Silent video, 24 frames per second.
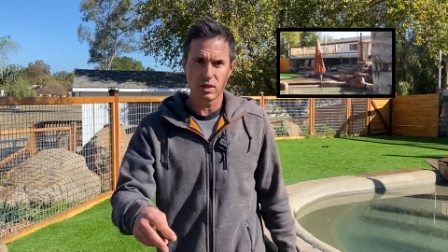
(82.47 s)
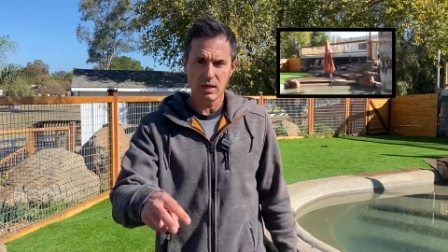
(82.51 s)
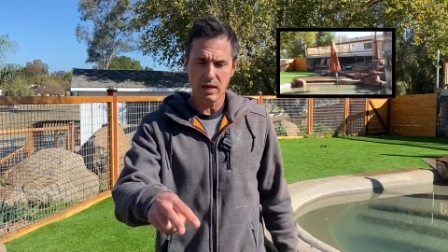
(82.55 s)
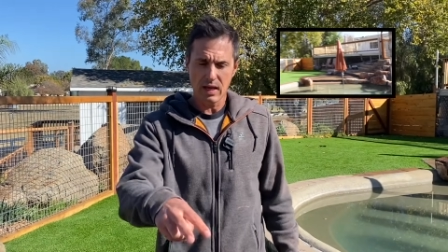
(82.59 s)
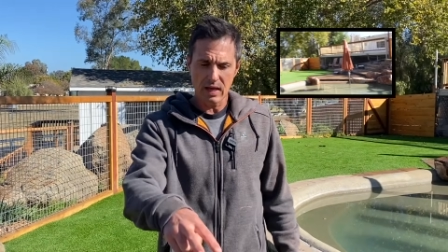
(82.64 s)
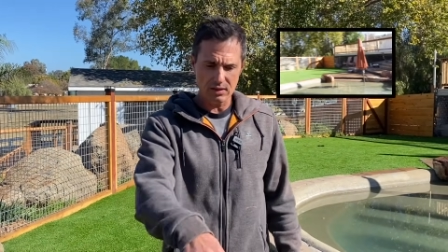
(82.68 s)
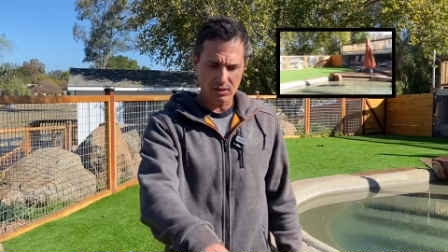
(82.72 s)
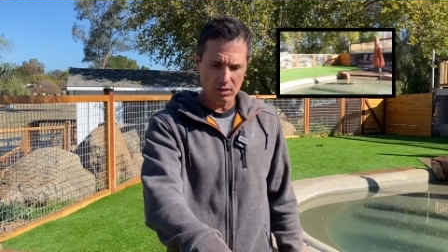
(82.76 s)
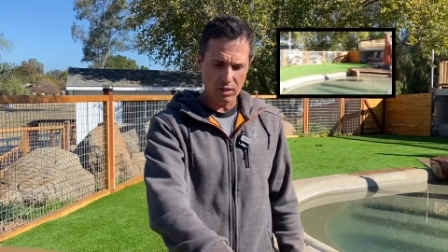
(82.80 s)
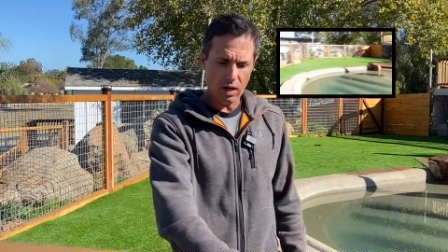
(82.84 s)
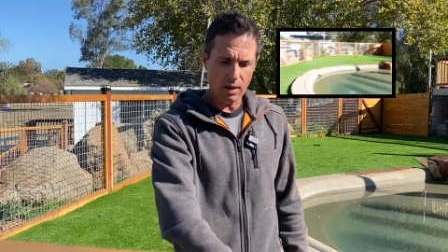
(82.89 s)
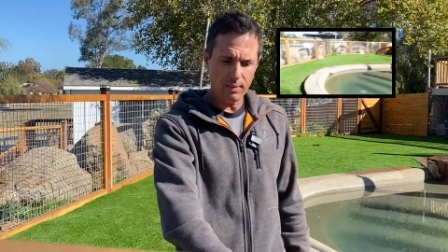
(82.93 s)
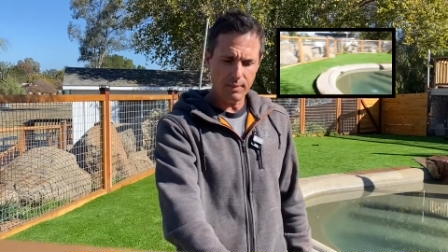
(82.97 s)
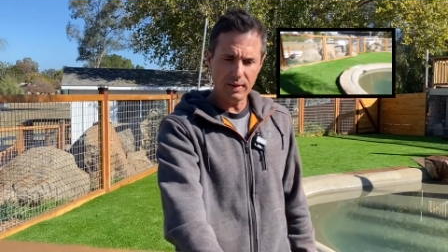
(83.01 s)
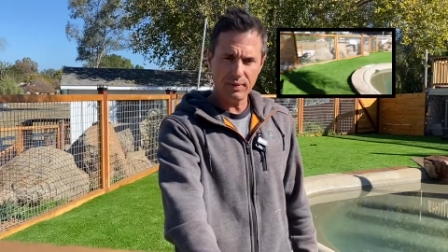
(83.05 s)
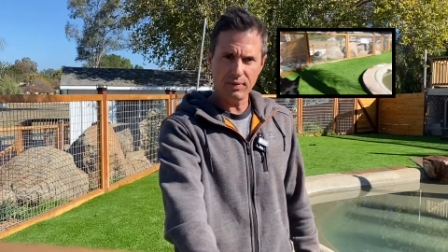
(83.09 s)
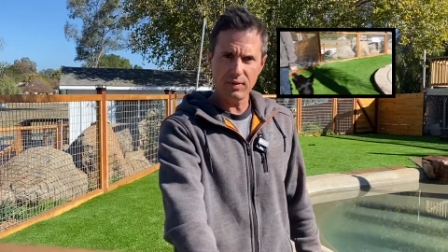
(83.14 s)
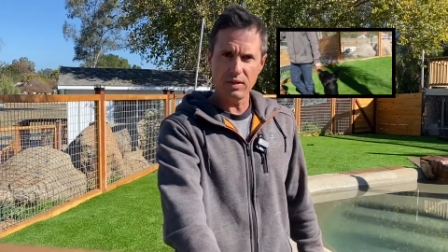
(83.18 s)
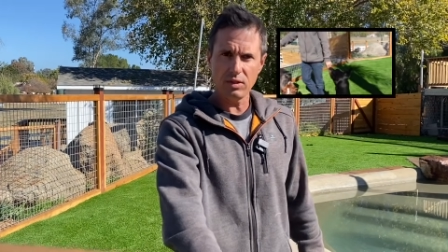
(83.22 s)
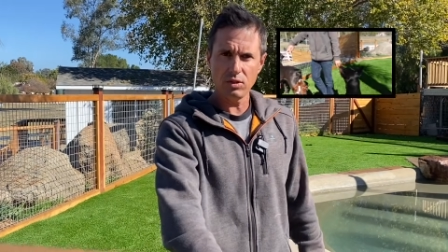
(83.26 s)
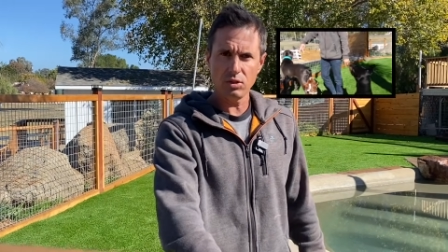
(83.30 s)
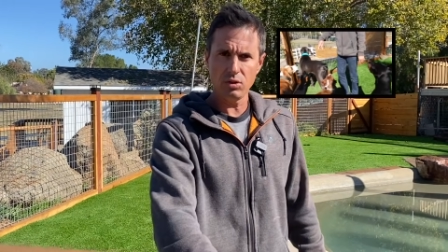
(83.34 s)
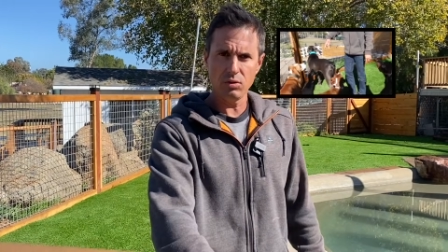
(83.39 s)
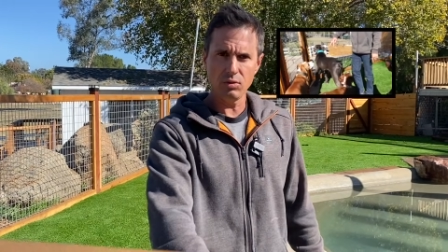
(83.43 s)
Has not met
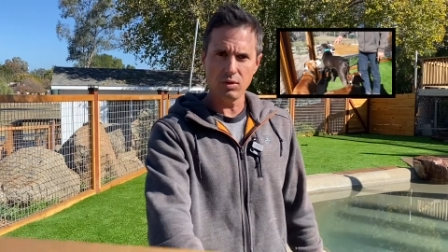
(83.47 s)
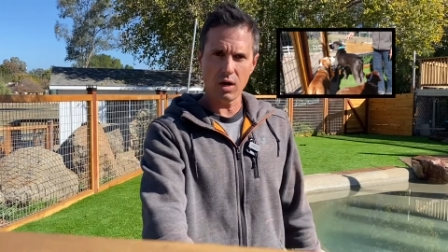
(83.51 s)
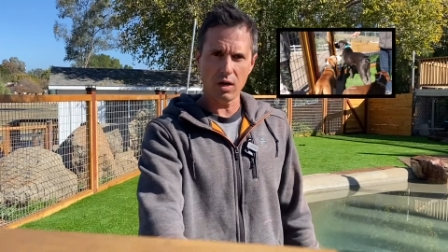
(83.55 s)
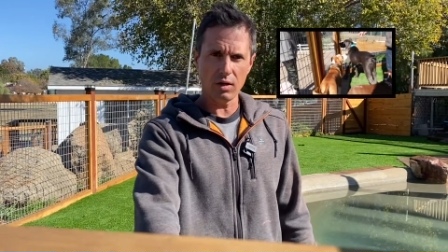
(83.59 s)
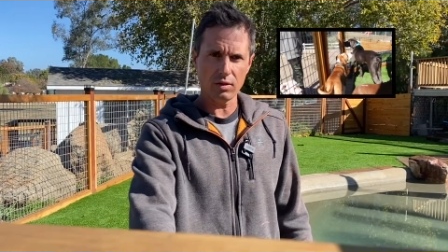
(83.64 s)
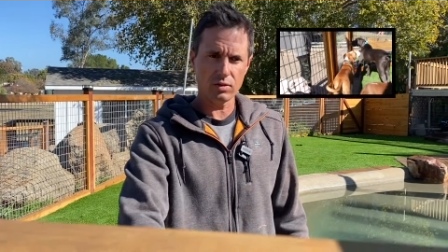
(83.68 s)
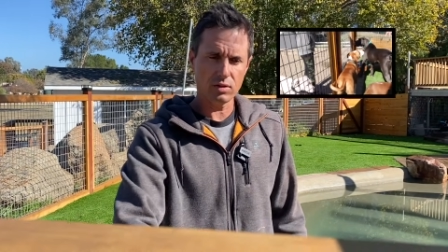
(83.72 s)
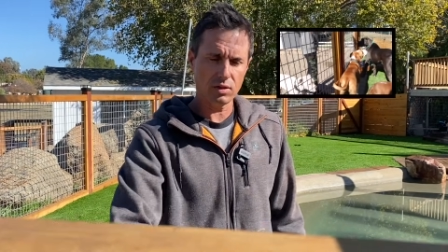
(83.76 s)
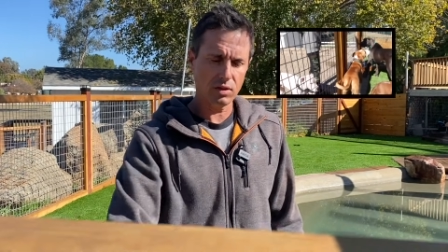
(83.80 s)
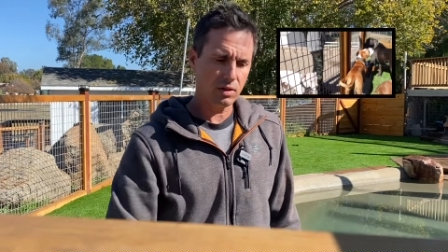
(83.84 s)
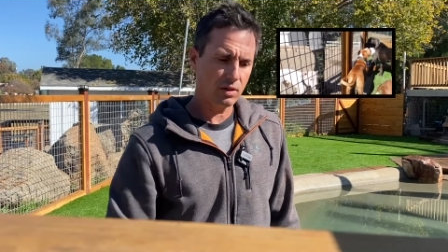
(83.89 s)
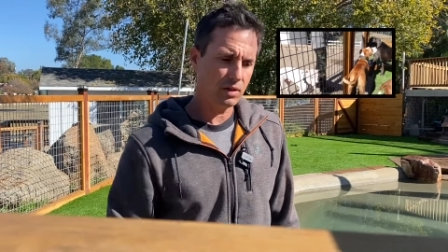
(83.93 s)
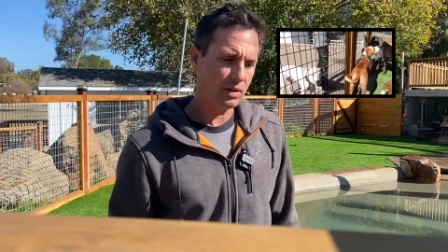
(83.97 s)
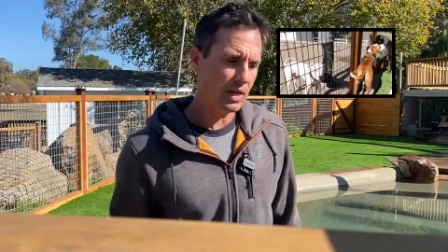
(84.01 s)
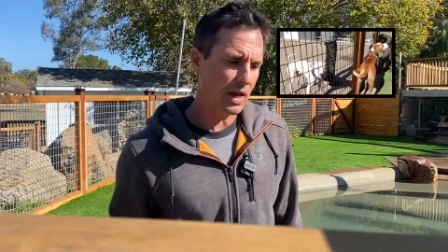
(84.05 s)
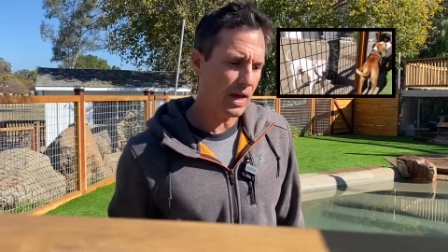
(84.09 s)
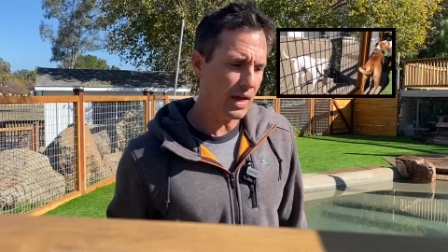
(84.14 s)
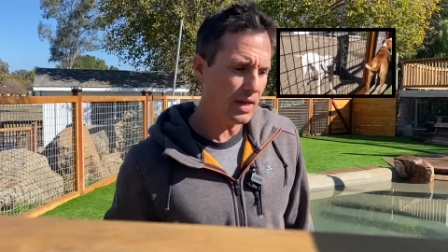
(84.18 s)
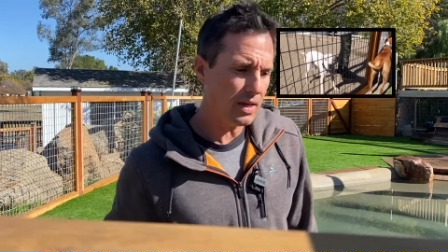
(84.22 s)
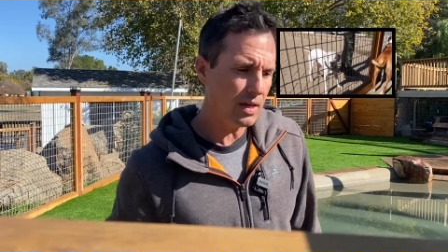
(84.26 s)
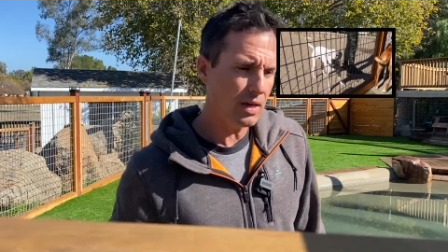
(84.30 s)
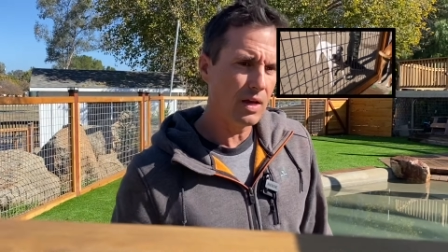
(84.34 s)
these two dogs, okay?